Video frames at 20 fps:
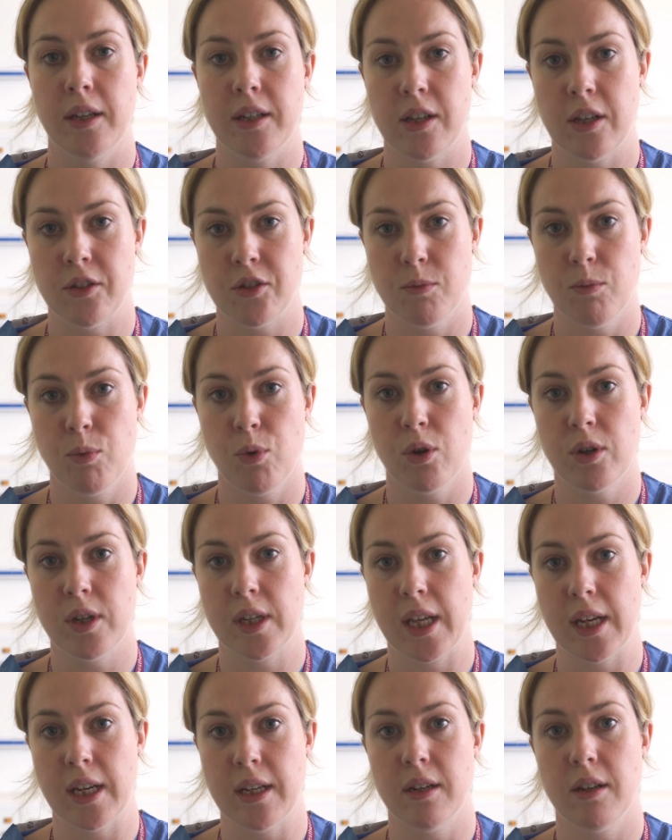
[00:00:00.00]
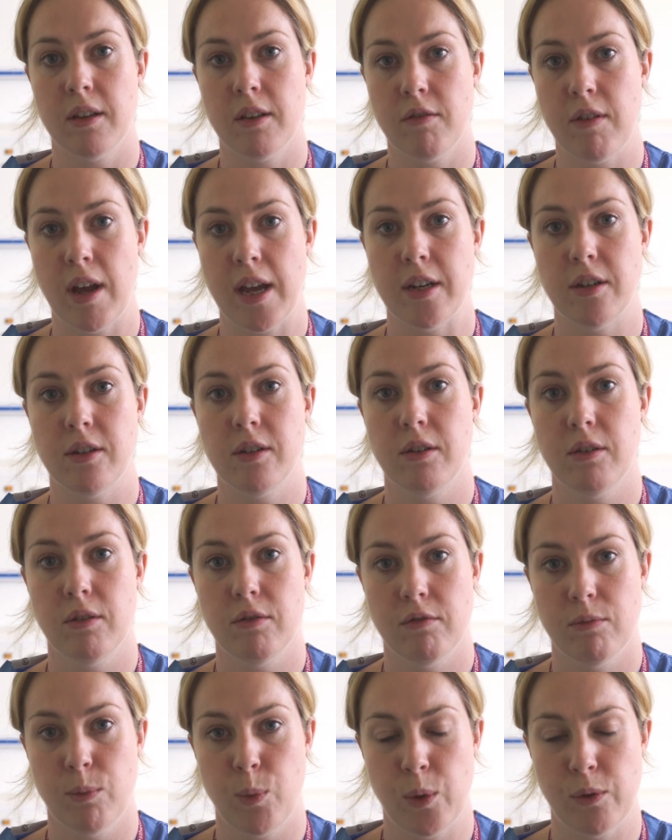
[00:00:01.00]
it's important to get into the right
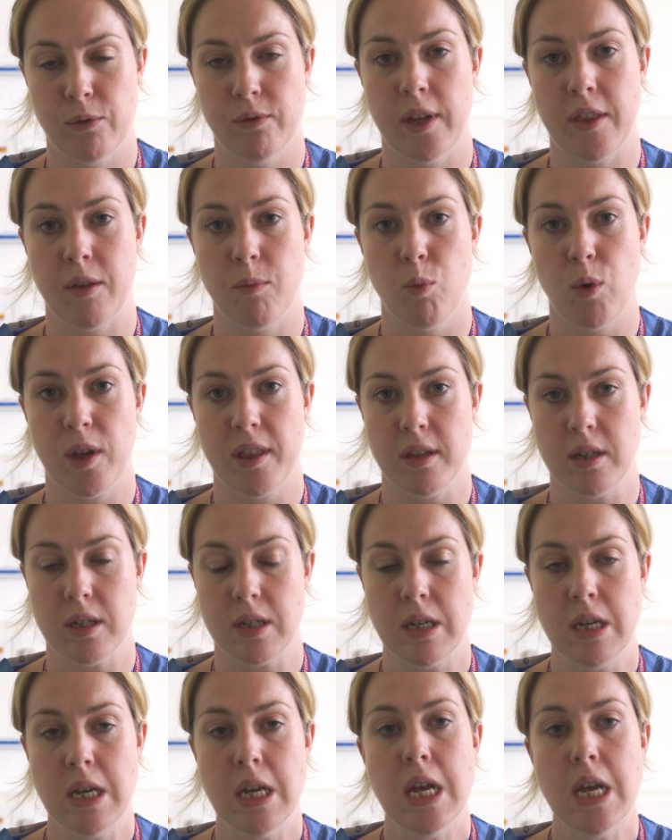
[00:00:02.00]
rhythm with it.